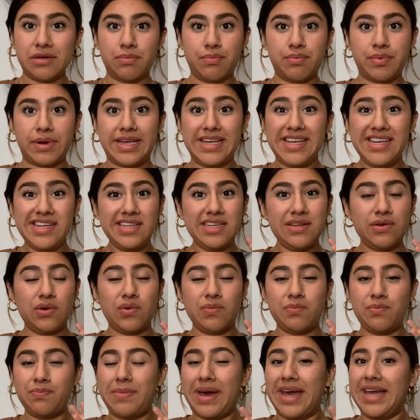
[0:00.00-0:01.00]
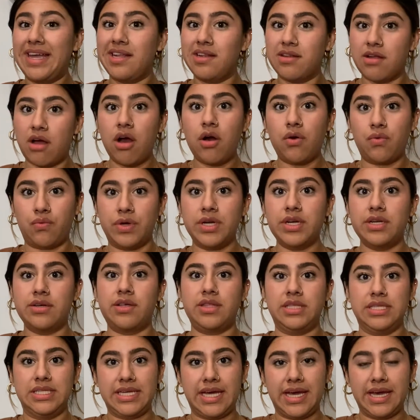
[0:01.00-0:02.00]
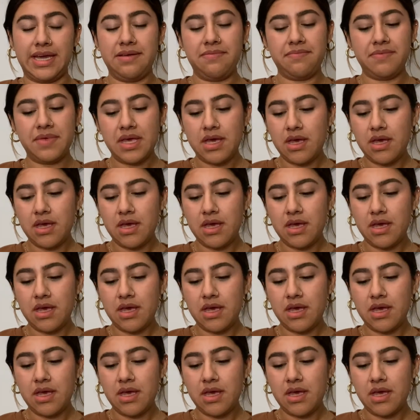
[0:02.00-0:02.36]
brain might not work all the time.